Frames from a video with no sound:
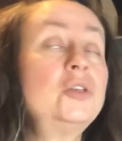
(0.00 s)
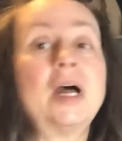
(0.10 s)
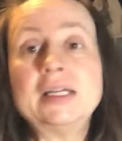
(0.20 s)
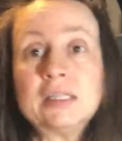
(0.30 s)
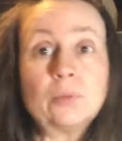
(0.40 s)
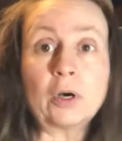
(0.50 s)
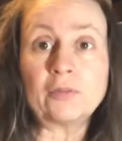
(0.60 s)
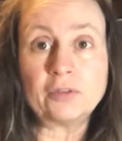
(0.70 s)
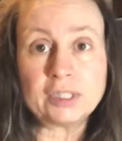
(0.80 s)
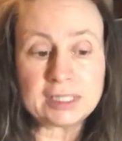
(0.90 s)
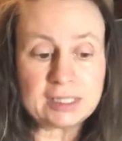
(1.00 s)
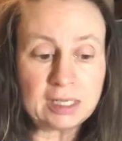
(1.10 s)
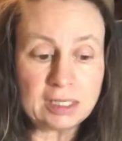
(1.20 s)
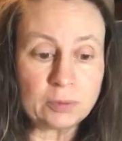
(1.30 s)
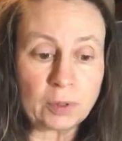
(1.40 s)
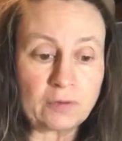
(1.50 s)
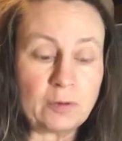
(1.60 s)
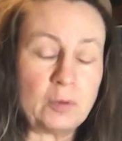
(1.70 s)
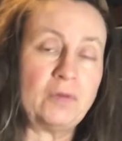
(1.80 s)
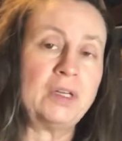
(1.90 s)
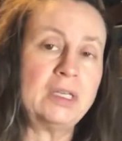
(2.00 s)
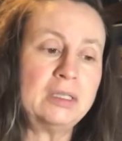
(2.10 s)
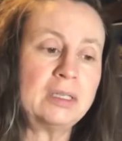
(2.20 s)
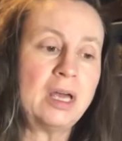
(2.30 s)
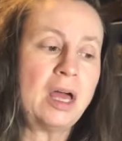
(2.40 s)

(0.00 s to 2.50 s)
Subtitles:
I did work for Disney. I did work for movies.